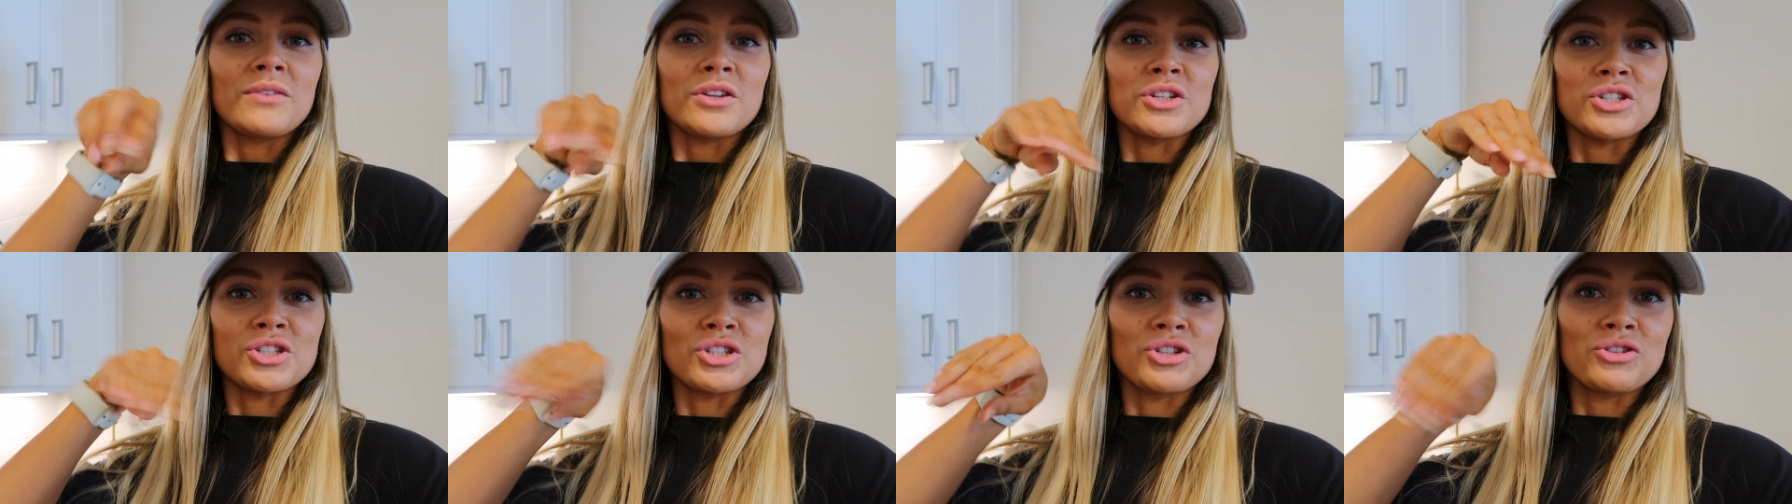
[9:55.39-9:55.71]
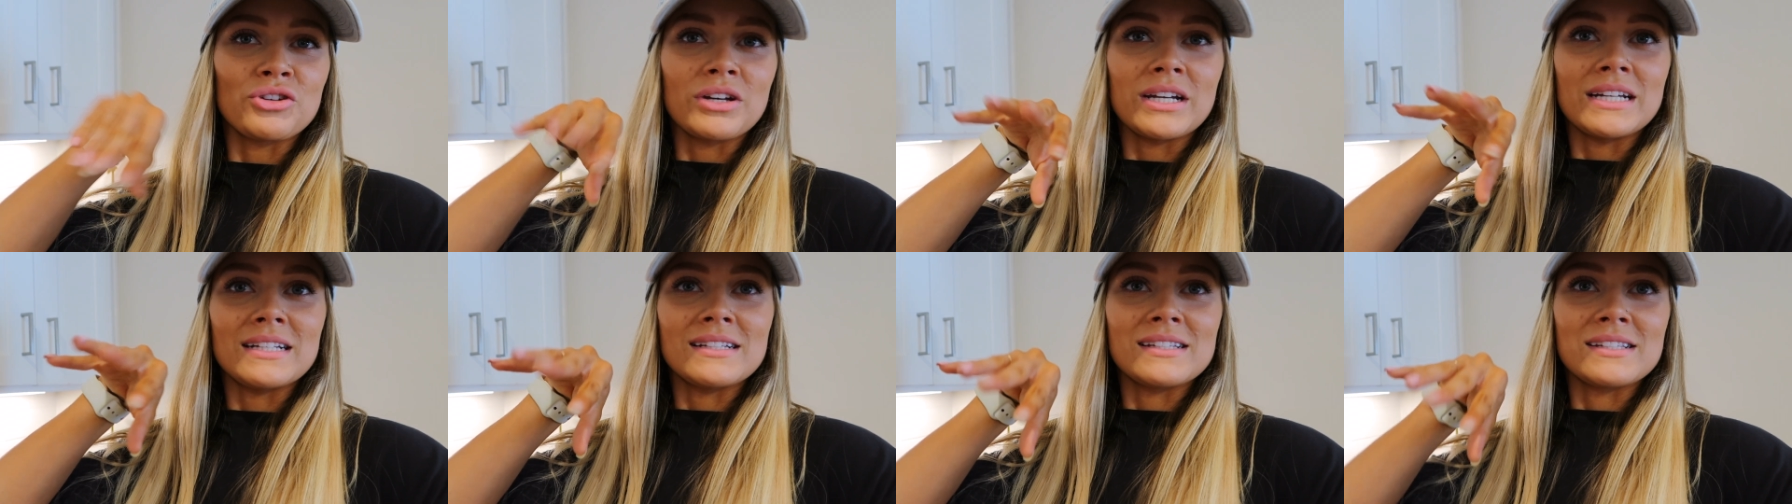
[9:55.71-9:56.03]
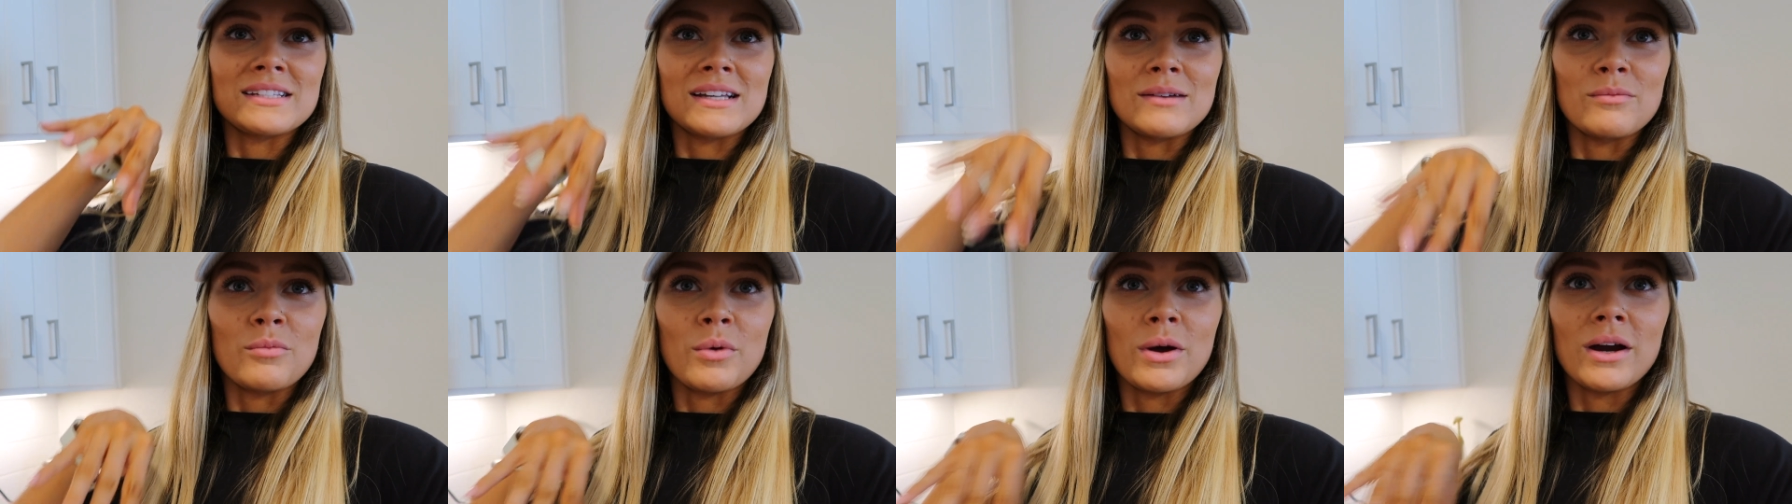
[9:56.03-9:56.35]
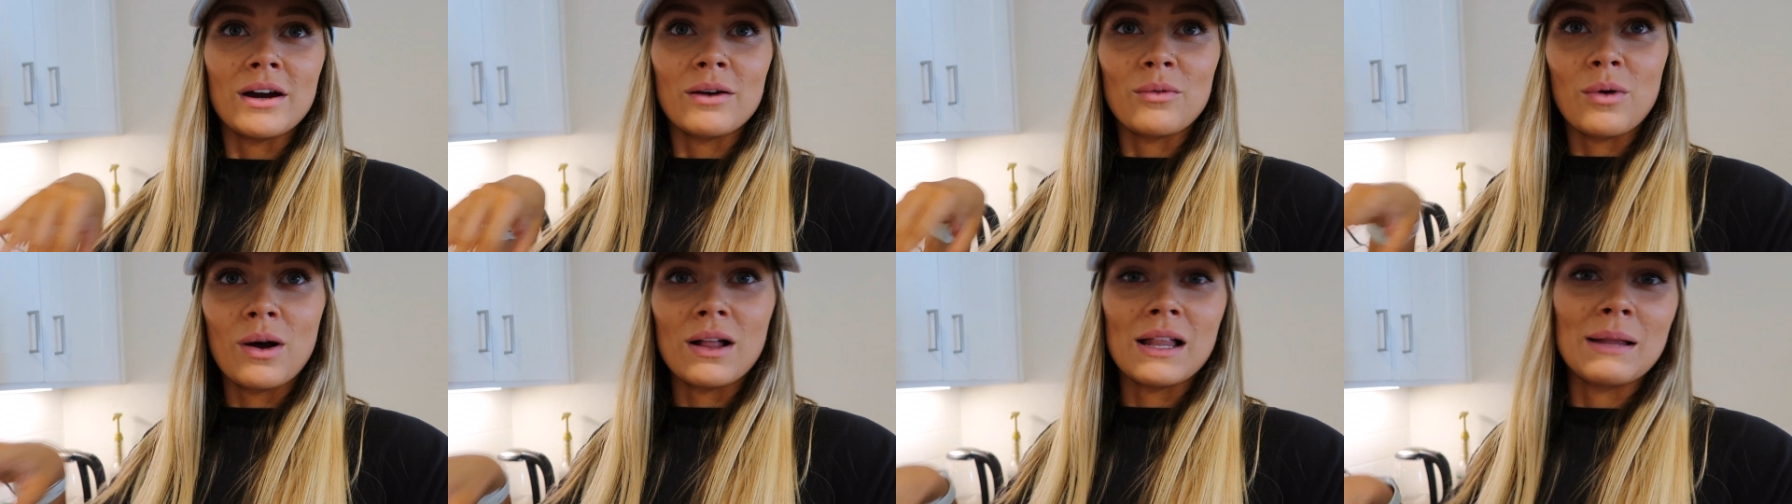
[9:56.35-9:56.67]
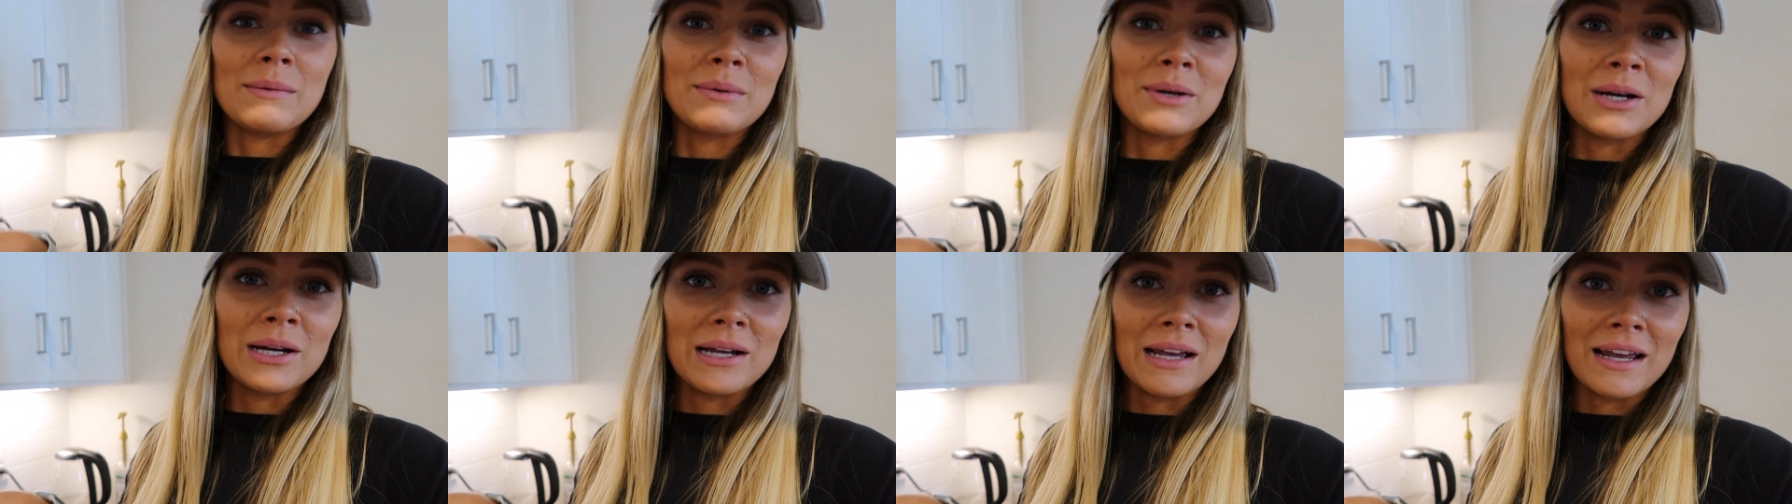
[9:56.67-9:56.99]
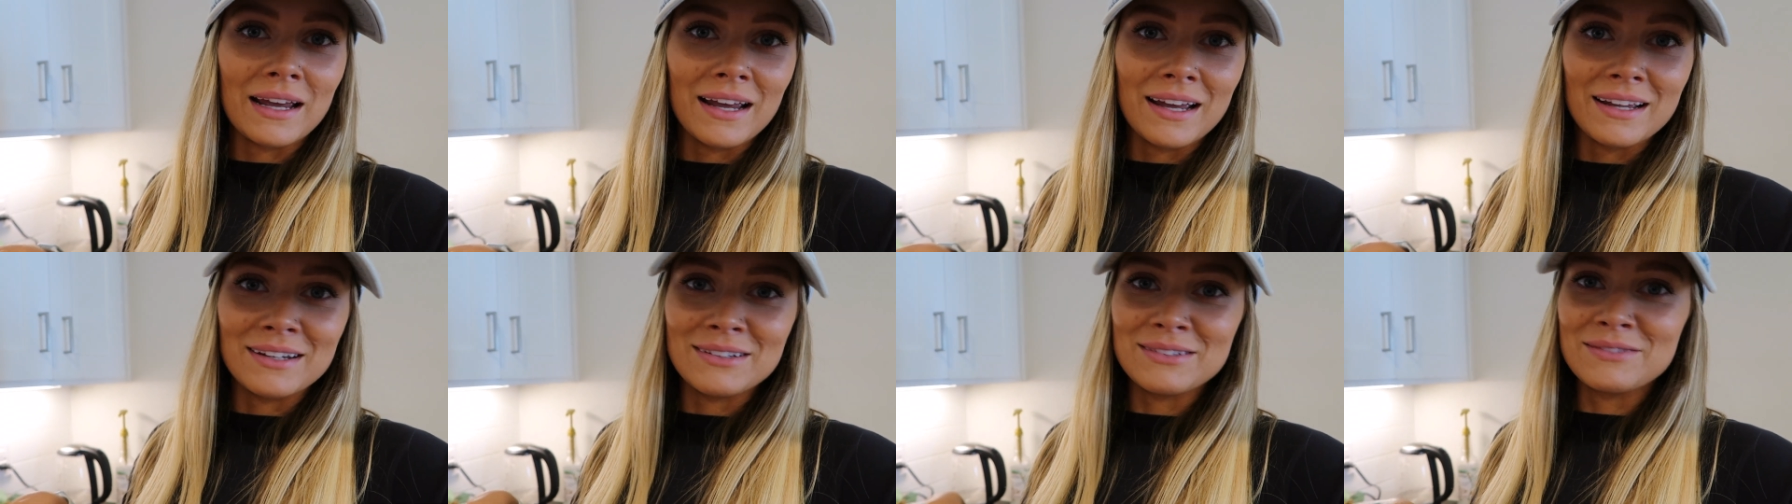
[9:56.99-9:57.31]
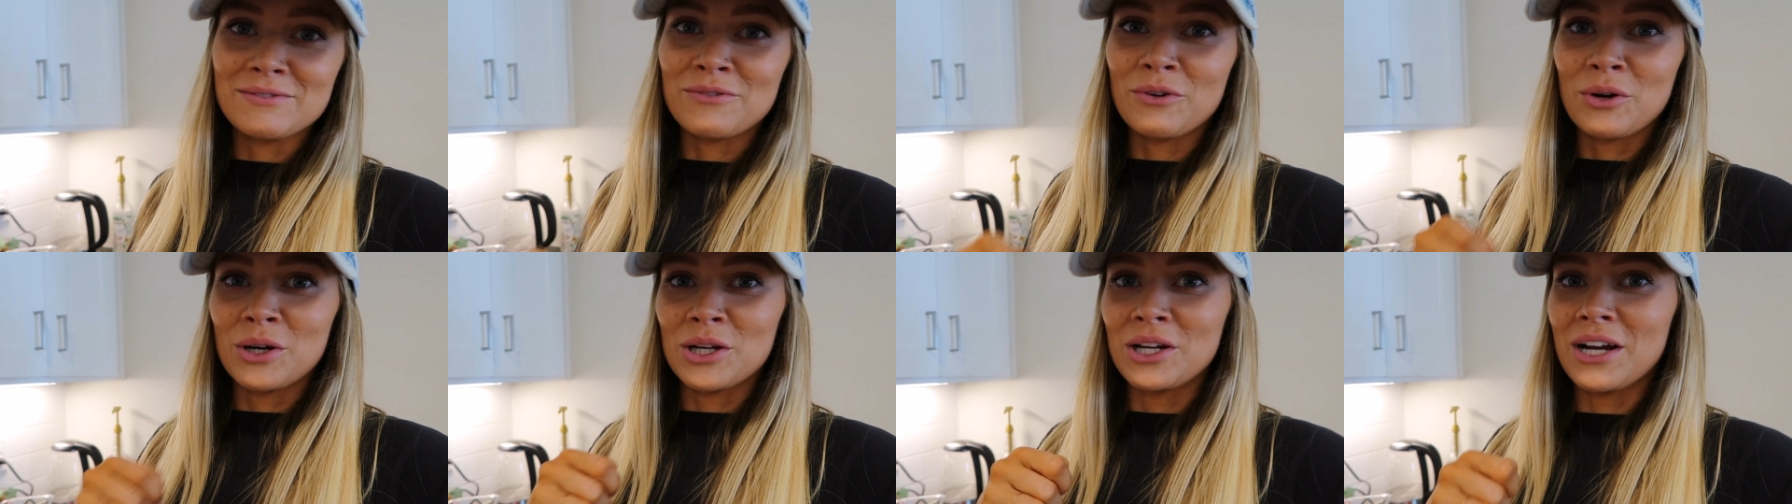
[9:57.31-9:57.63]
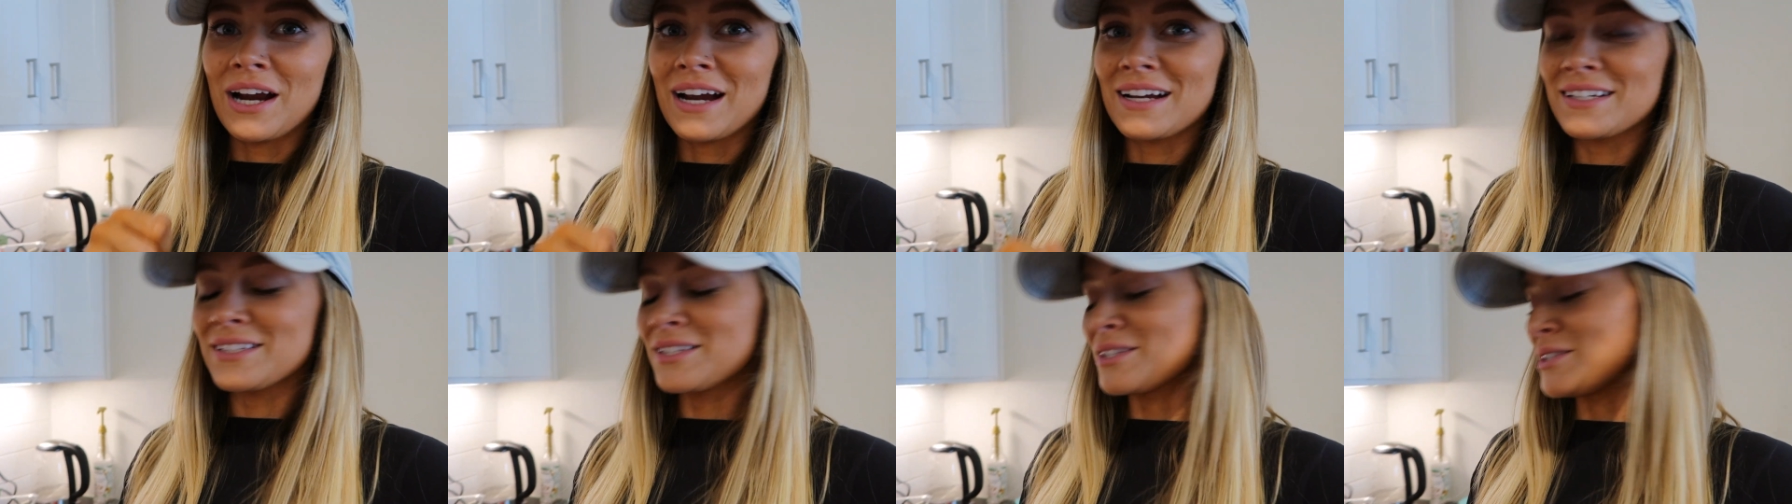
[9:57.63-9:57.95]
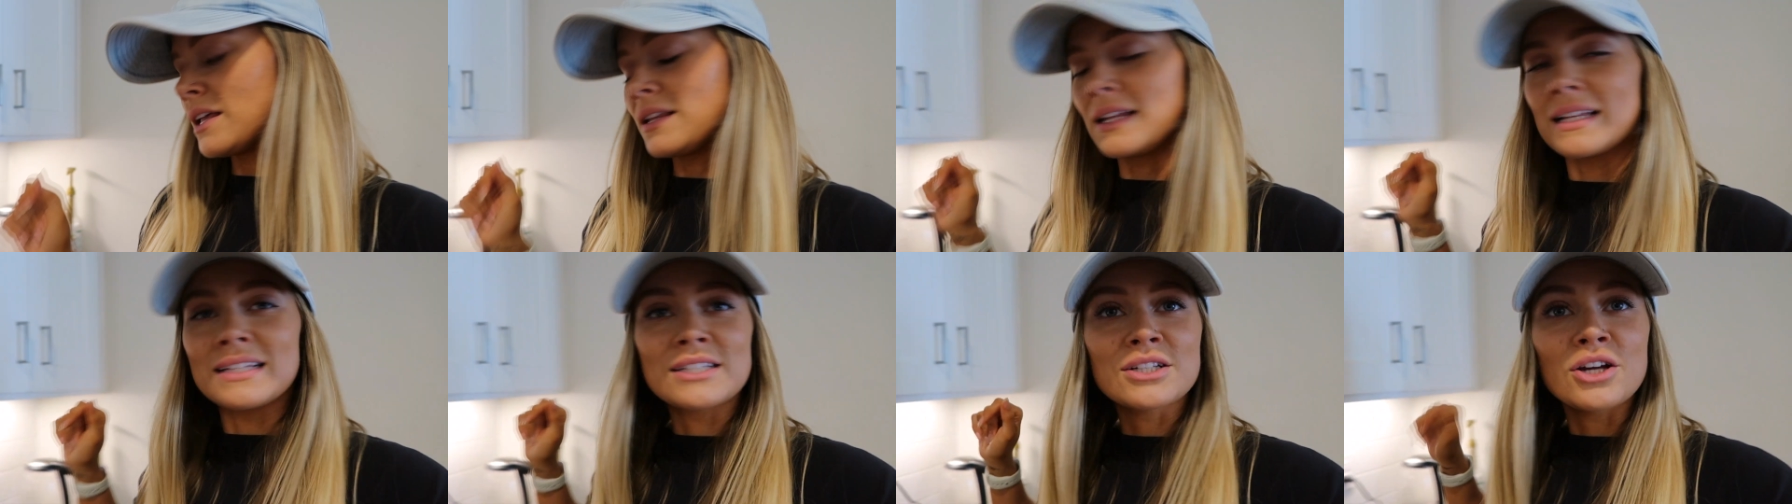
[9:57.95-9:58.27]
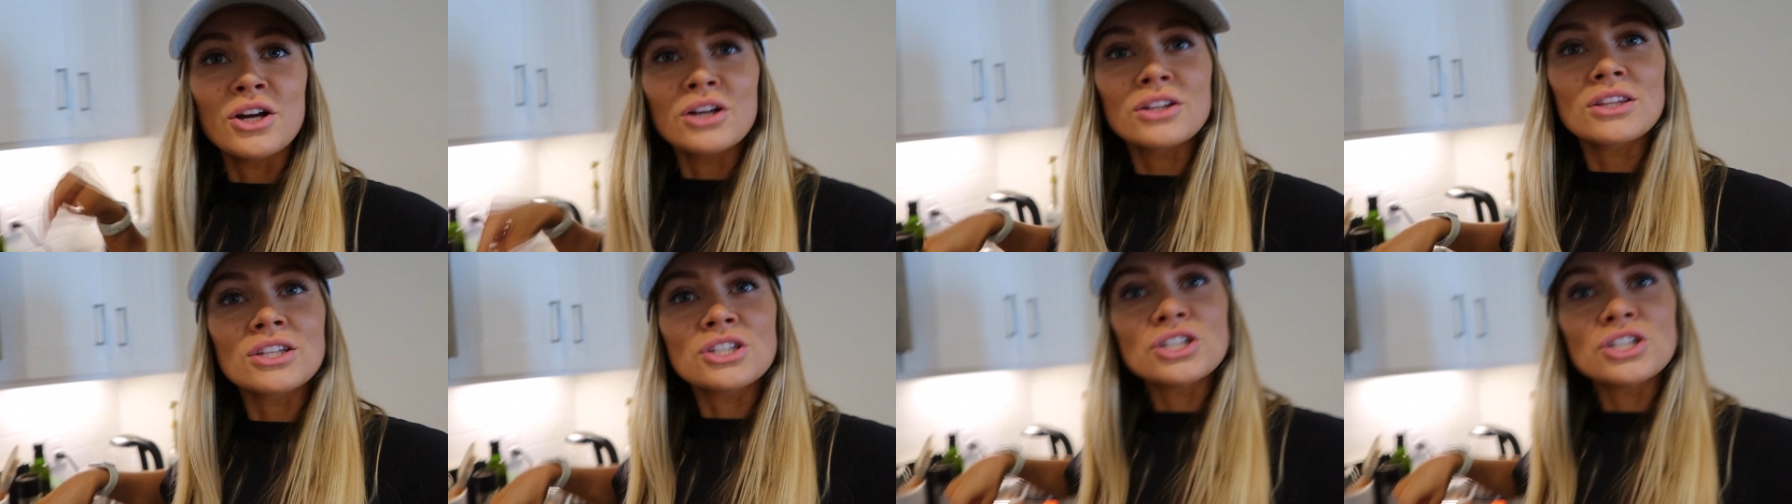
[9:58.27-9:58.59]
the screen somewhere while I'm cooking it for you guys. Let's cook the